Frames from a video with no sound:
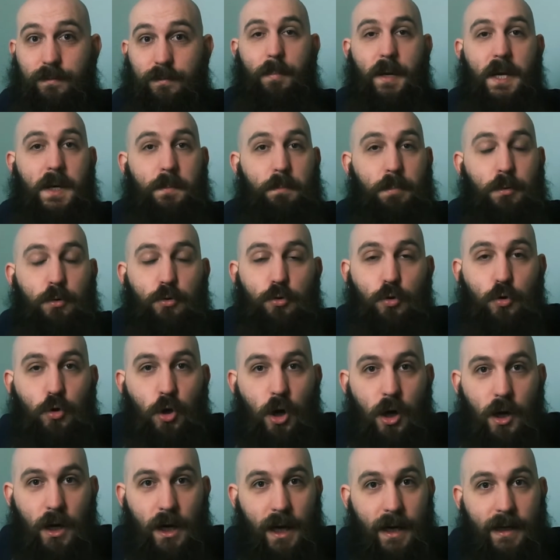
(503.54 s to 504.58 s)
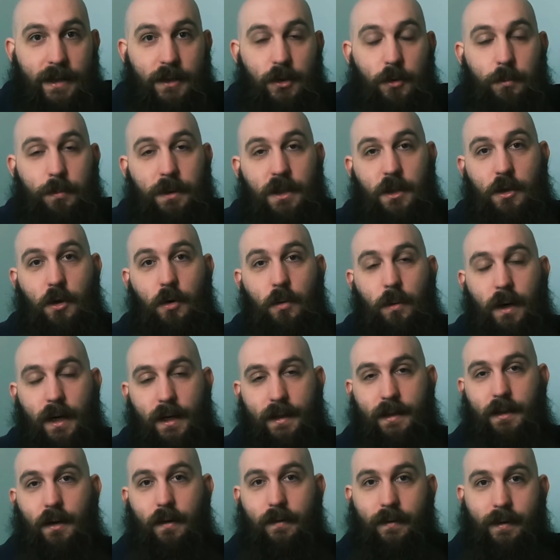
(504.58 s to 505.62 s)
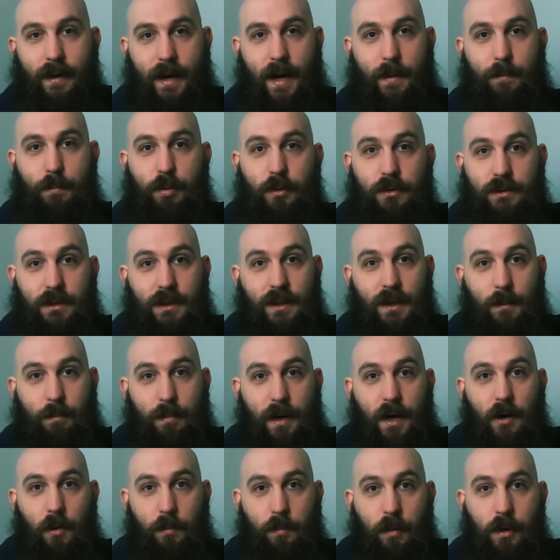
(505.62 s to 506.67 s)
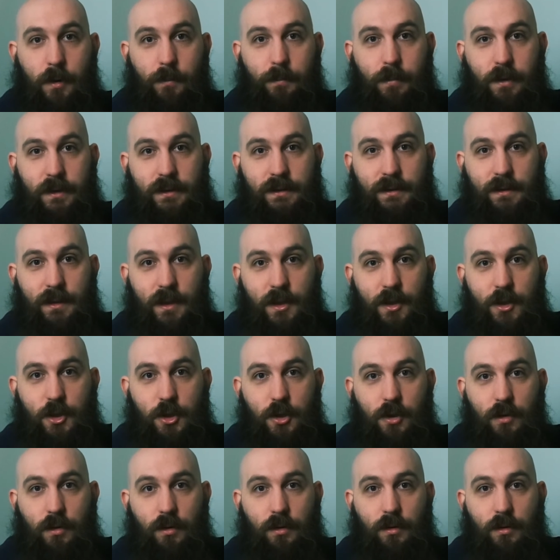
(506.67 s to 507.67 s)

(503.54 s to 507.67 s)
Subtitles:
people do not like to be corrected on typos in their PowerPoint presentation.